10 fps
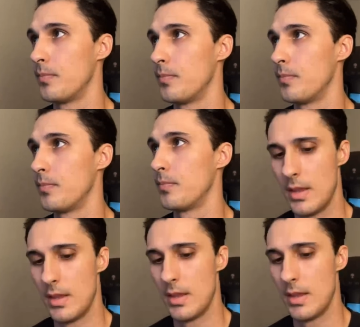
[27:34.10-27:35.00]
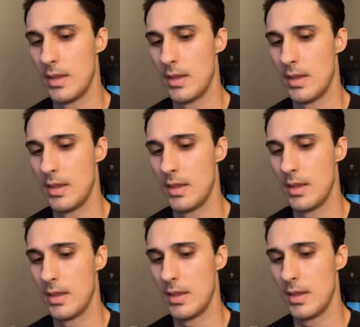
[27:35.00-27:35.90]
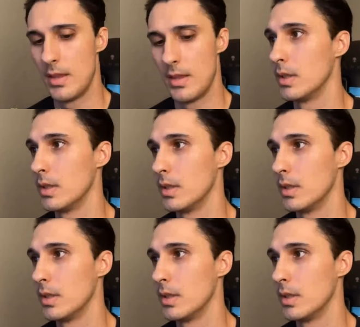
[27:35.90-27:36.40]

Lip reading: A. Let me see right here actually.